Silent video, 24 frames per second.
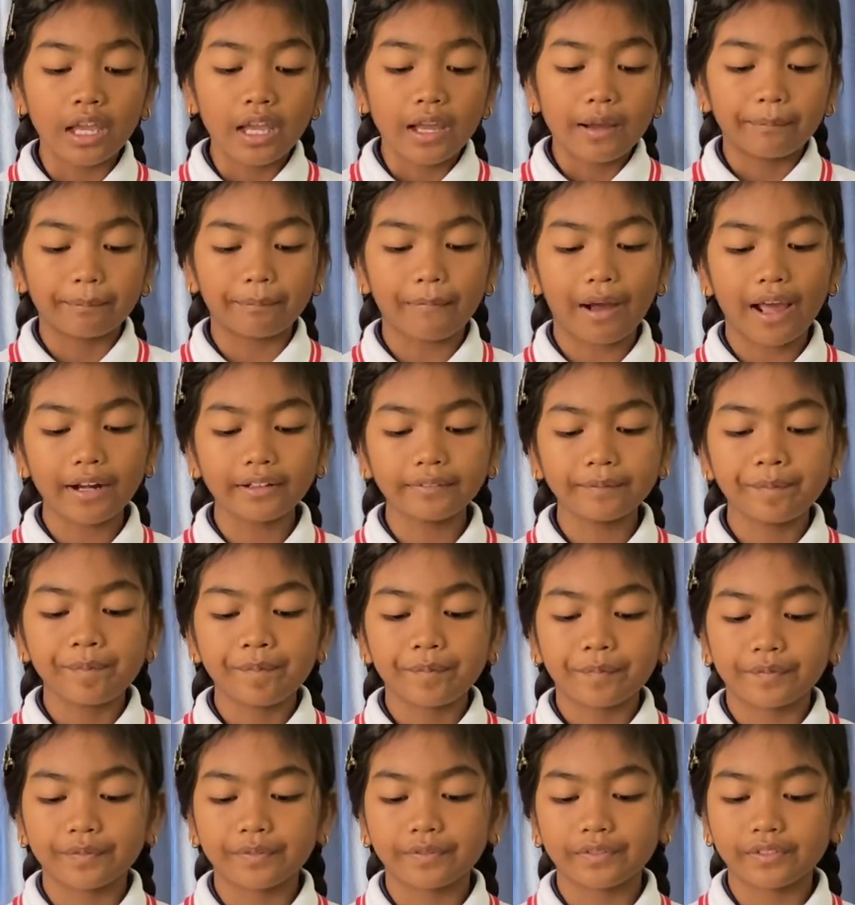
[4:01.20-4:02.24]
but
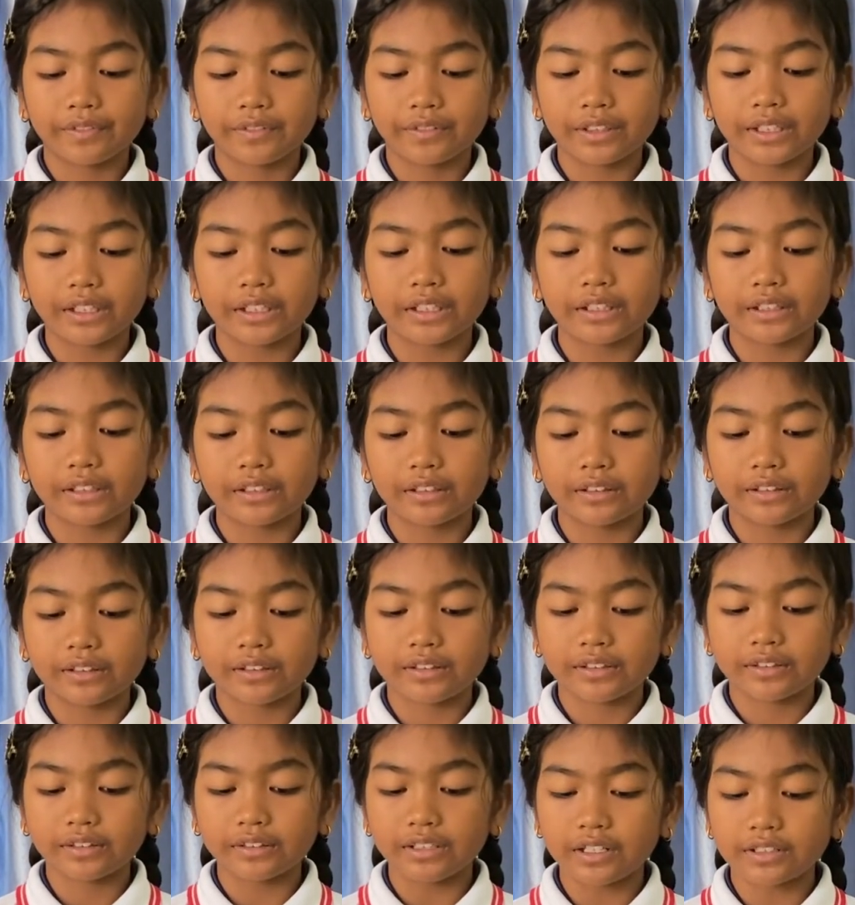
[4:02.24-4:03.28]

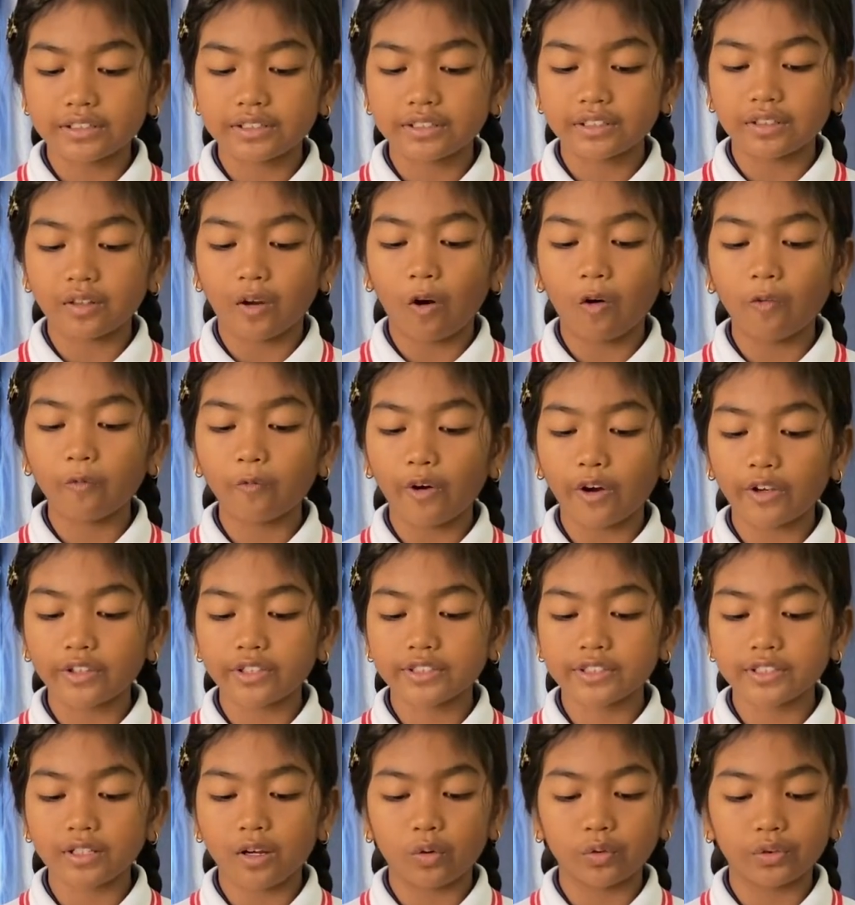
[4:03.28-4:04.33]
the snow was
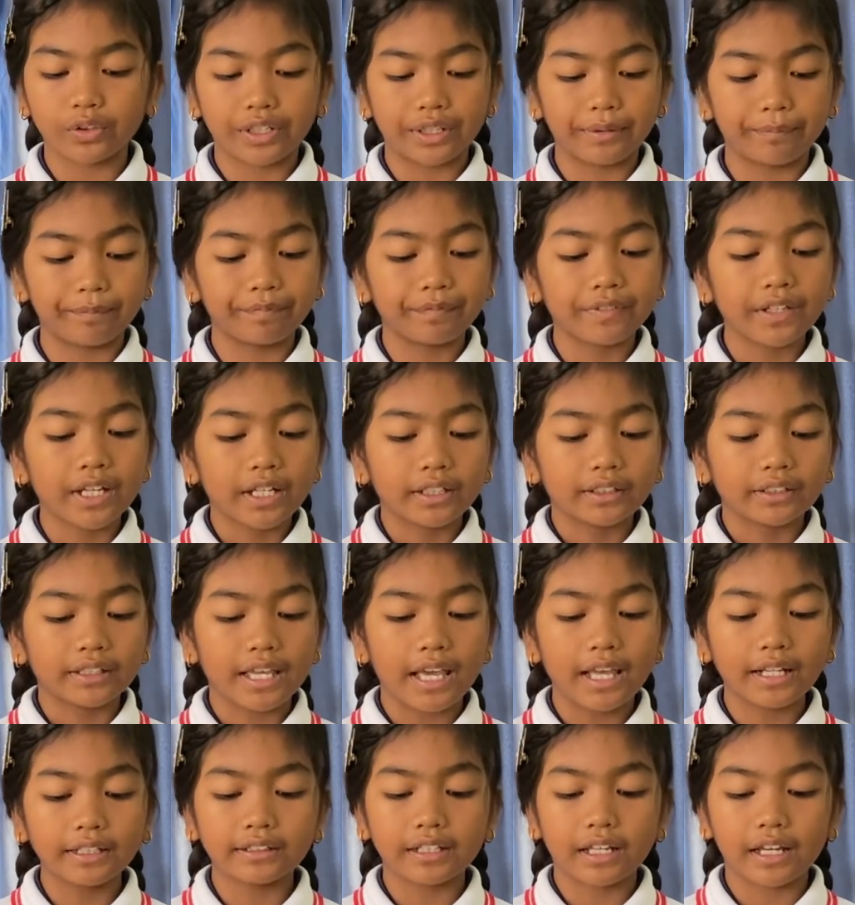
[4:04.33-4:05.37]
so deep
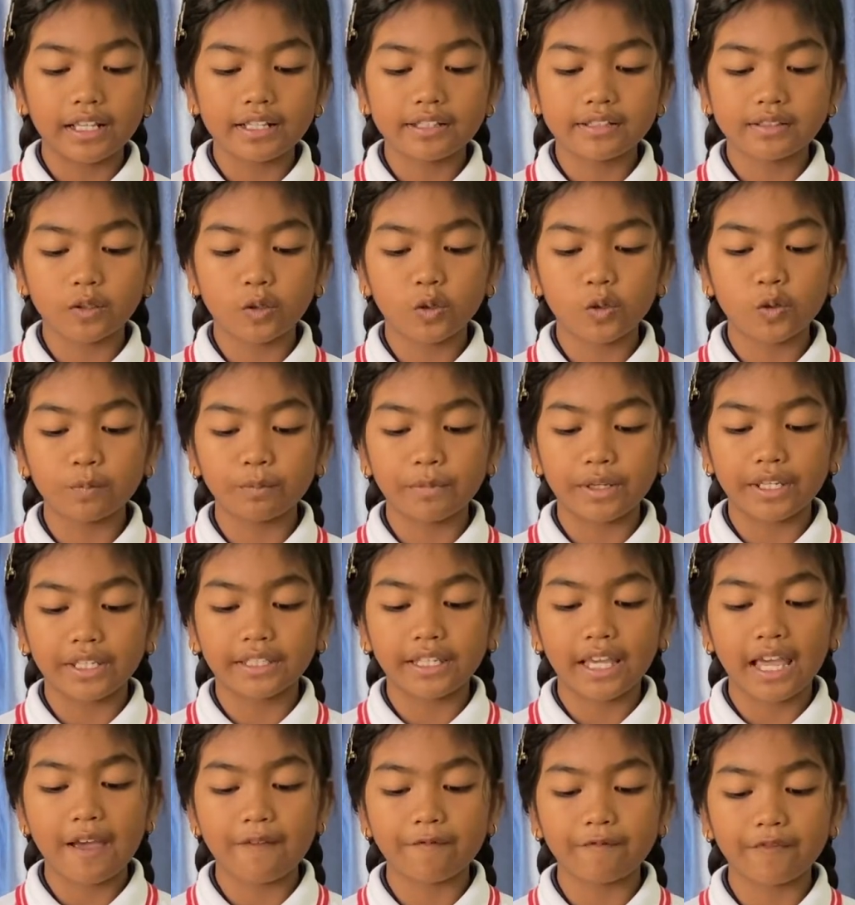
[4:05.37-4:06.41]
that they soon
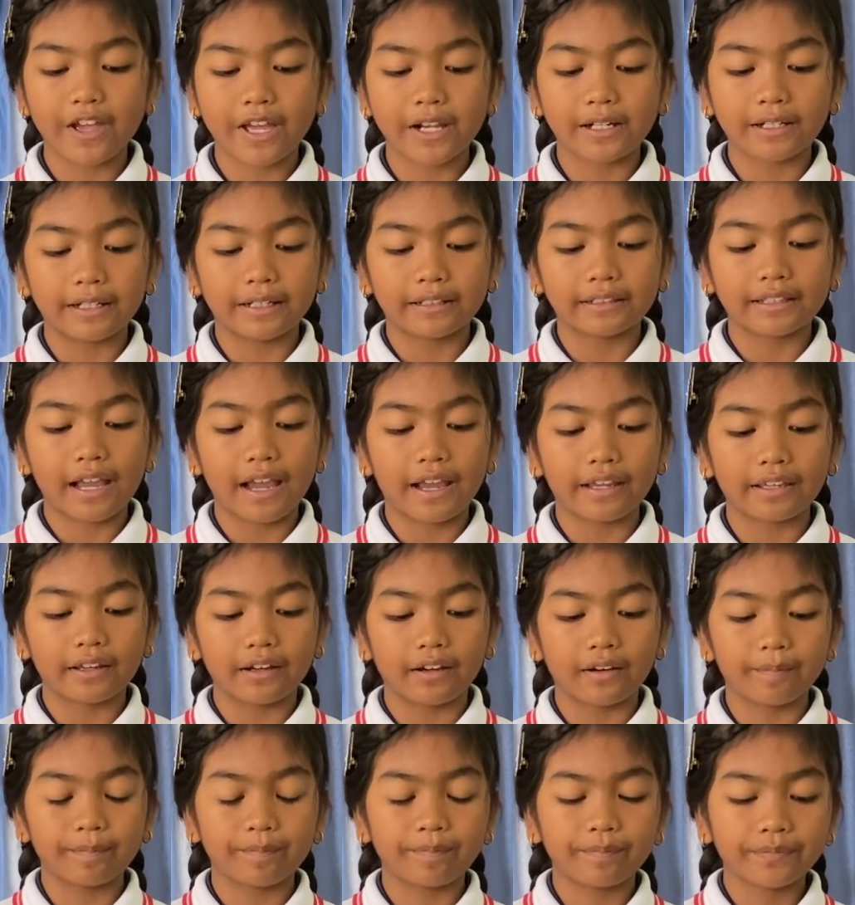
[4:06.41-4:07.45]
became very
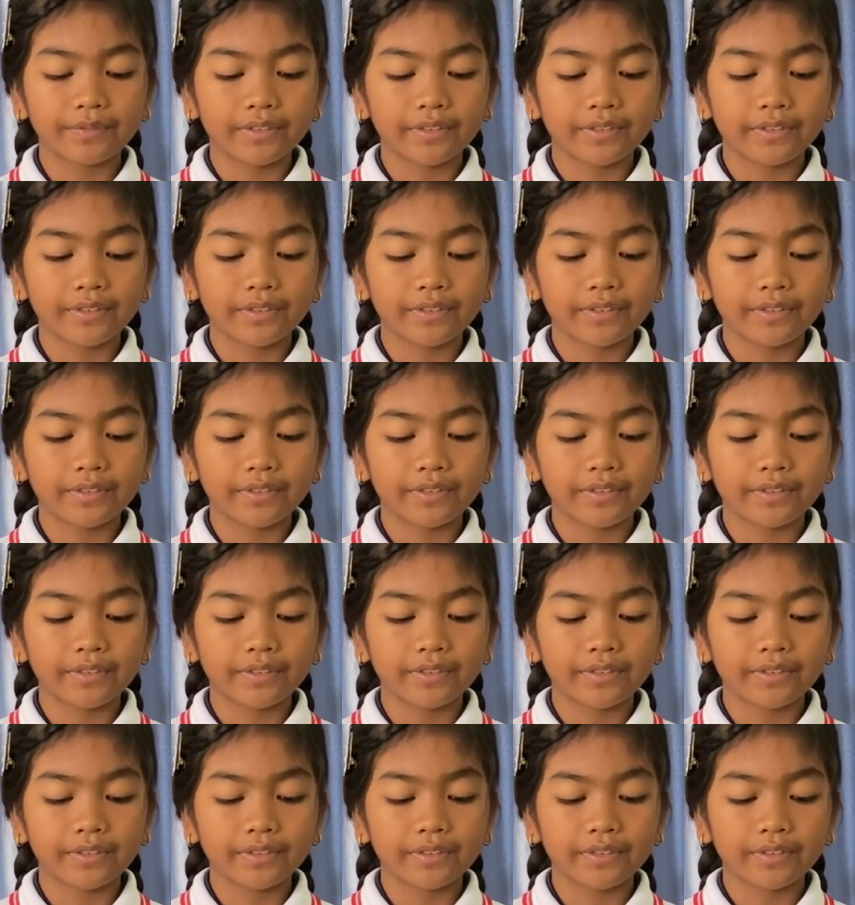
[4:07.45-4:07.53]
tired.